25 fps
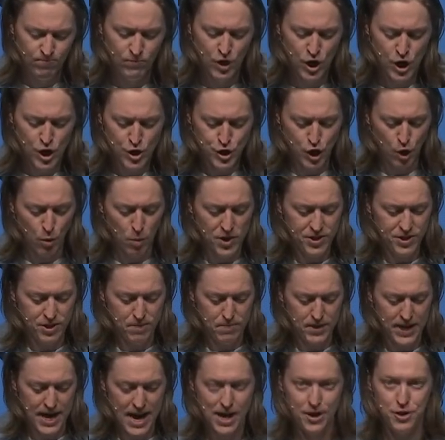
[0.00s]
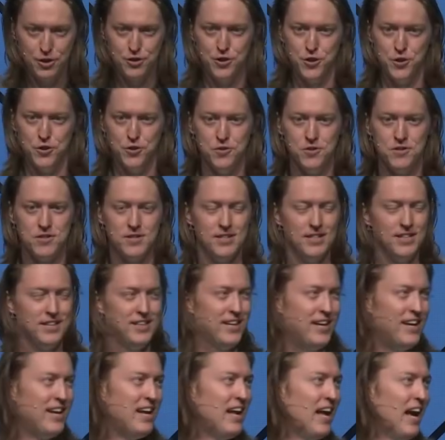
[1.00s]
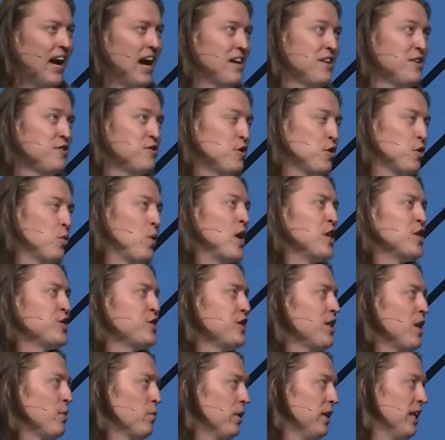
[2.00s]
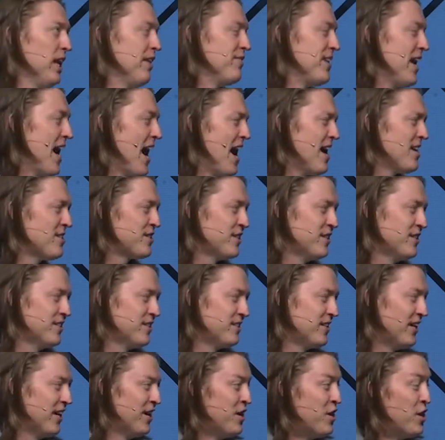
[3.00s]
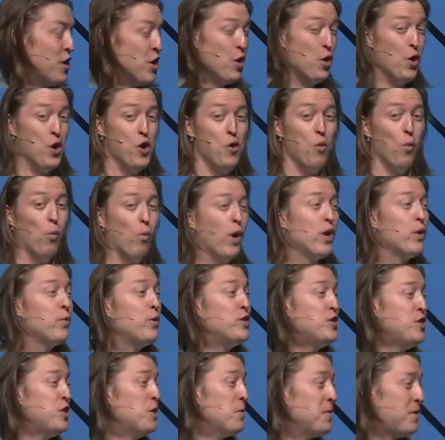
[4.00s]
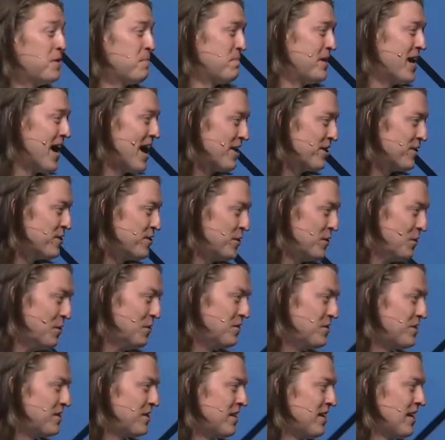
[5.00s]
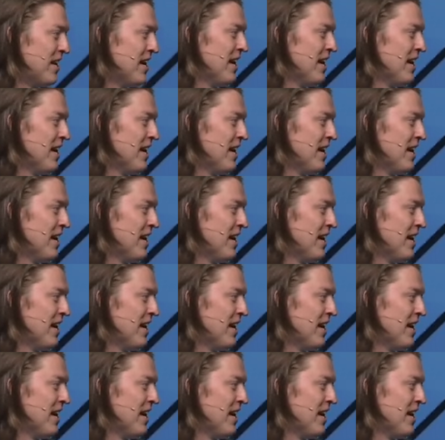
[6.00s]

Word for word: So, with the Beatitudes, I think the question that we're left to ask is uh, what do we do with the Beatitudes?